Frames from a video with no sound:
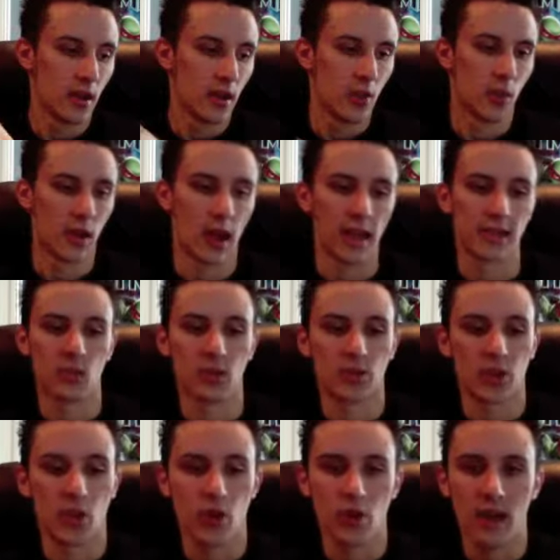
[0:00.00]
Well, as it would
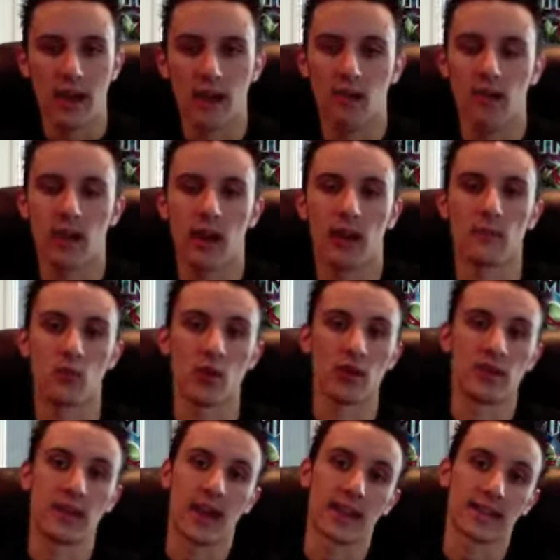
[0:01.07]
turn out, I'm running
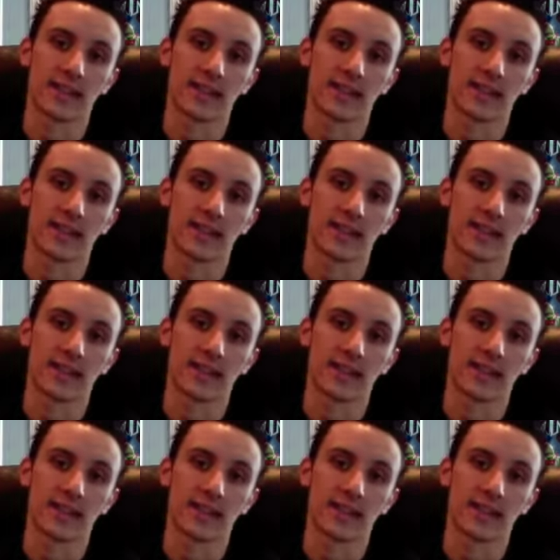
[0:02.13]
out of